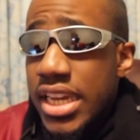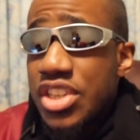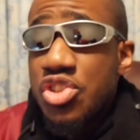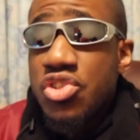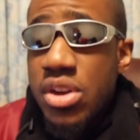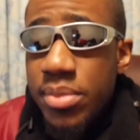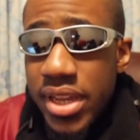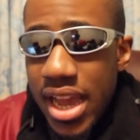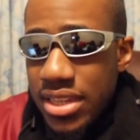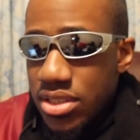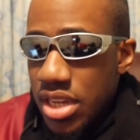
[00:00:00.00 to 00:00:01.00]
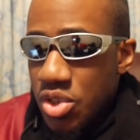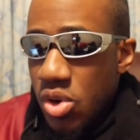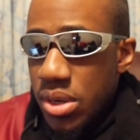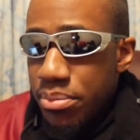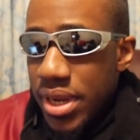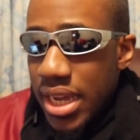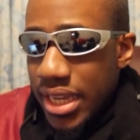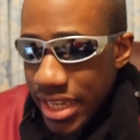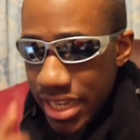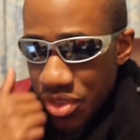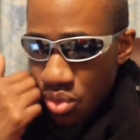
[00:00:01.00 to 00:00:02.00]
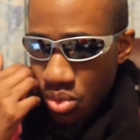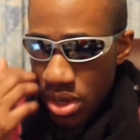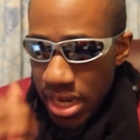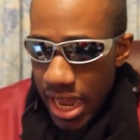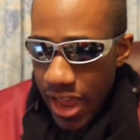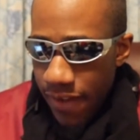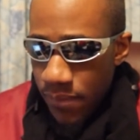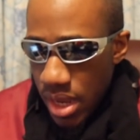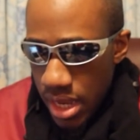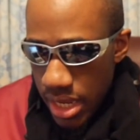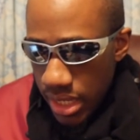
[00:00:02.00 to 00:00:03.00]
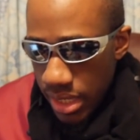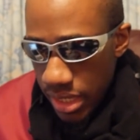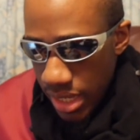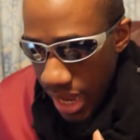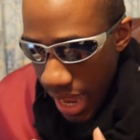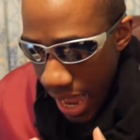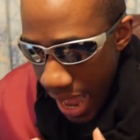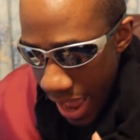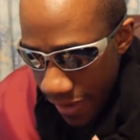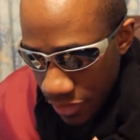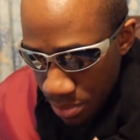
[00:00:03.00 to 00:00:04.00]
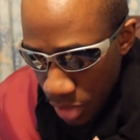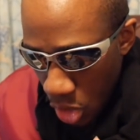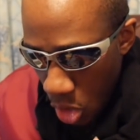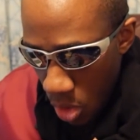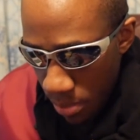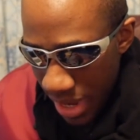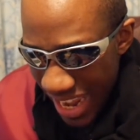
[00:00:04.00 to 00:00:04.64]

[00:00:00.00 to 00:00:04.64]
His dribbling has gotten better. He is really has become